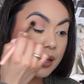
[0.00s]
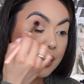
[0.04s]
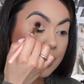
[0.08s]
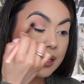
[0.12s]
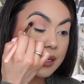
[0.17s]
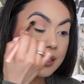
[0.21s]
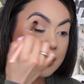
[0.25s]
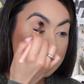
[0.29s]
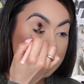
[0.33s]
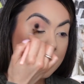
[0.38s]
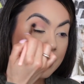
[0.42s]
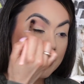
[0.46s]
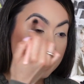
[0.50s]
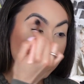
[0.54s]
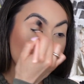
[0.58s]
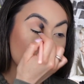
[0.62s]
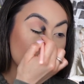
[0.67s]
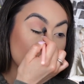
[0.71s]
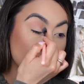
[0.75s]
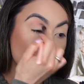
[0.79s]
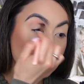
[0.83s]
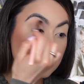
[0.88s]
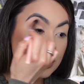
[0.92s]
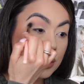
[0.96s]
it's like my
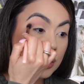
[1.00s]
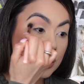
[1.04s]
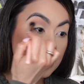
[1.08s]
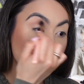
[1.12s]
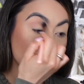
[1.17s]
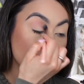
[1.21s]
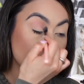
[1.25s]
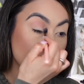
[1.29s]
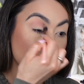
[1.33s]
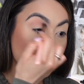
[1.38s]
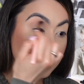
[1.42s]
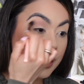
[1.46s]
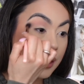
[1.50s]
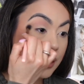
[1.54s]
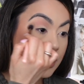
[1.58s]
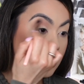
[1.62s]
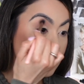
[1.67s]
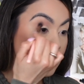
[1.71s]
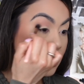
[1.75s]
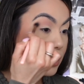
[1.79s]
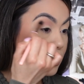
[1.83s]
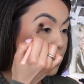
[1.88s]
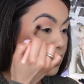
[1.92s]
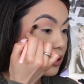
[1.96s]
go-to, and I
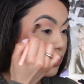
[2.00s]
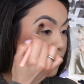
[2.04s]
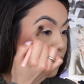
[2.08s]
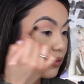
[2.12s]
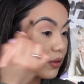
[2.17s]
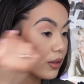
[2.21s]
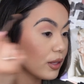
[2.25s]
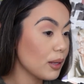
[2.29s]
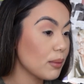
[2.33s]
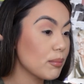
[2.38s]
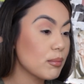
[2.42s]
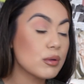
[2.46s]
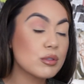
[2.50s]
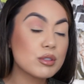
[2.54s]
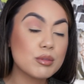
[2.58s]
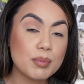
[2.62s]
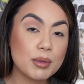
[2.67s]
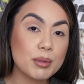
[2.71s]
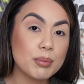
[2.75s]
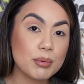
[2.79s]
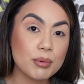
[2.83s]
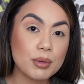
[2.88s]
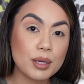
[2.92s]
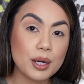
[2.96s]
just feel like most
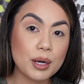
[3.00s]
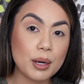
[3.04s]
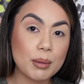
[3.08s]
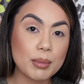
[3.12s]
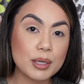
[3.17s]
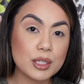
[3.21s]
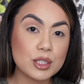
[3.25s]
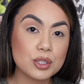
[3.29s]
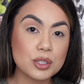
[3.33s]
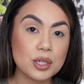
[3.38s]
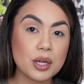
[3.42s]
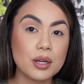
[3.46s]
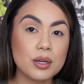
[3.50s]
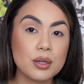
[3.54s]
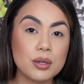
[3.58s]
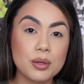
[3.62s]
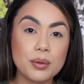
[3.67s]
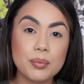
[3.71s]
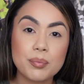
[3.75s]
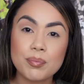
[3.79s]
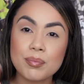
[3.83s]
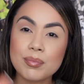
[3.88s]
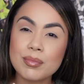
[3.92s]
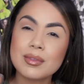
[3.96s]
people here on my
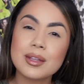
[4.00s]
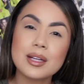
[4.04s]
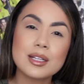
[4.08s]
channel,